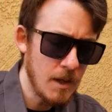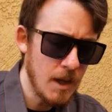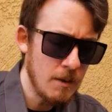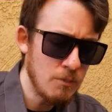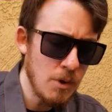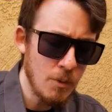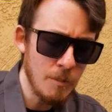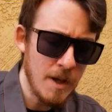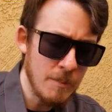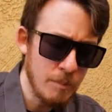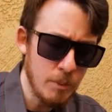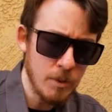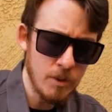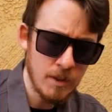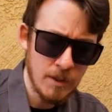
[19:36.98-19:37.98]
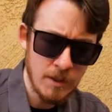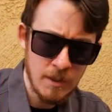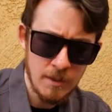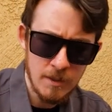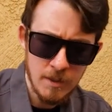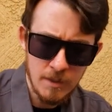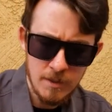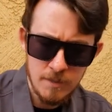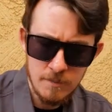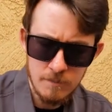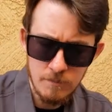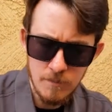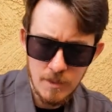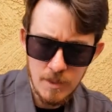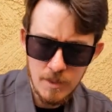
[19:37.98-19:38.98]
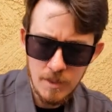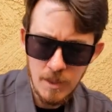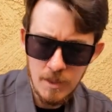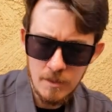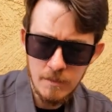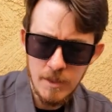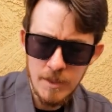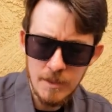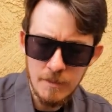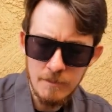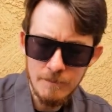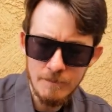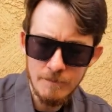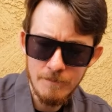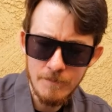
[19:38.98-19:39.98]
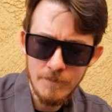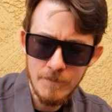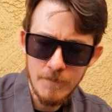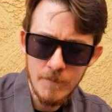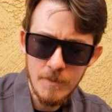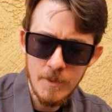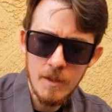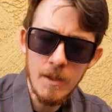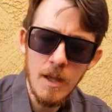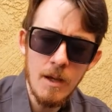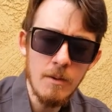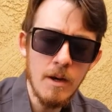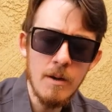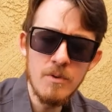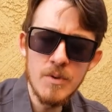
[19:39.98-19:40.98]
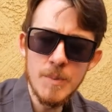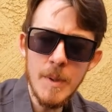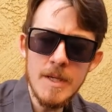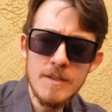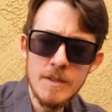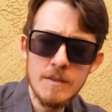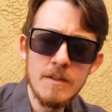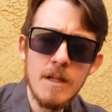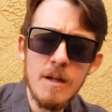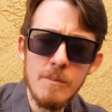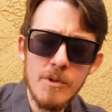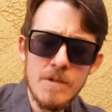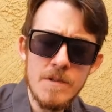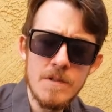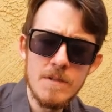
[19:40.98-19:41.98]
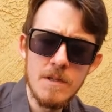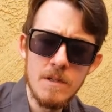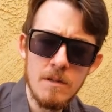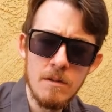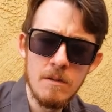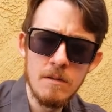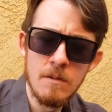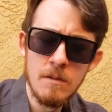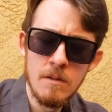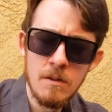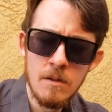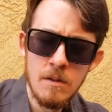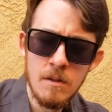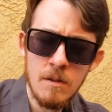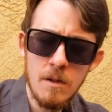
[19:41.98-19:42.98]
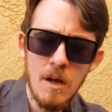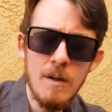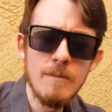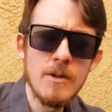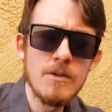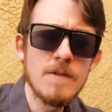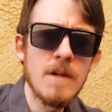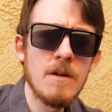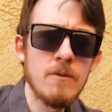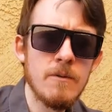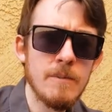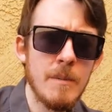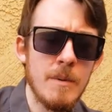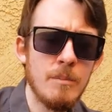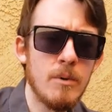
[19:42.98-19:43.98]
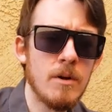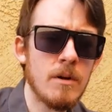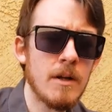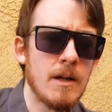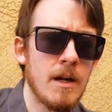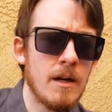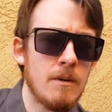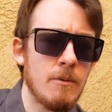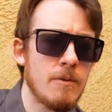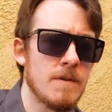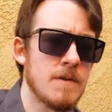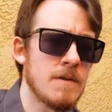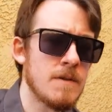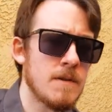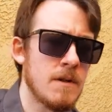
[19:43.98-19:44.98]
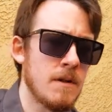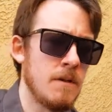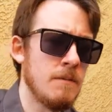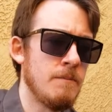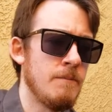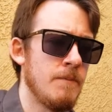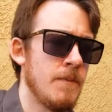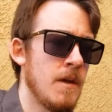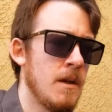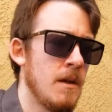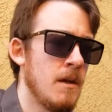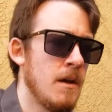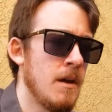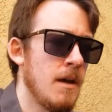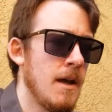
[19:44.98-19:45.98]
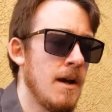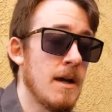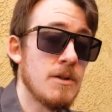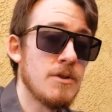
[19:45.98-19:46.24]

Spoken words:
wrote my book, and I kind of like I was basically almost done with my book, and I